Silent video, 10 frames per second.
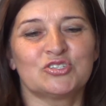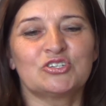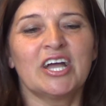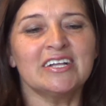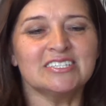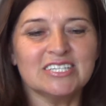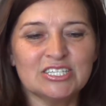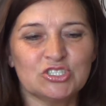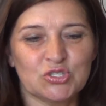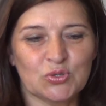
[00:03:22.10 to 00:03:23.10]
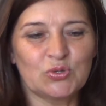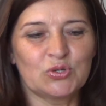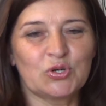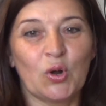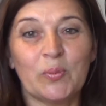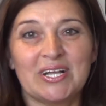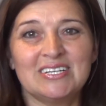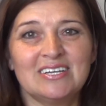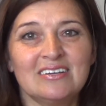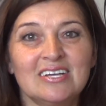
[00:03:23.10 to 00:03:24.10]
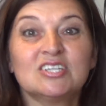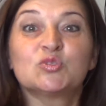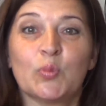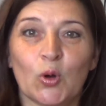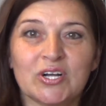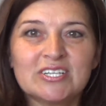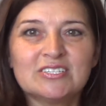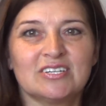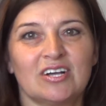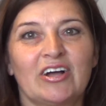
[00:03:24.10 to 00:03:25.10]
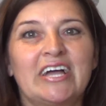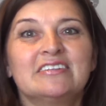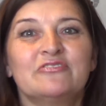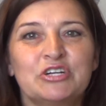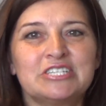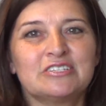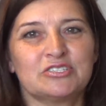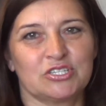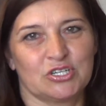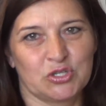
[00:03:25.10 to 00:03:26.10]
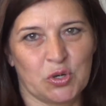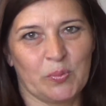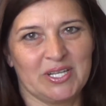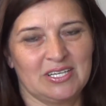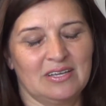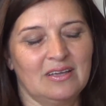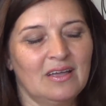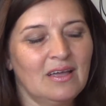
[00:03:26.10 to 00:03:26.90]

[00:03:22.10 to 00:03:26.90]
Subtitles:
to get into Romani, spoken and written Romani.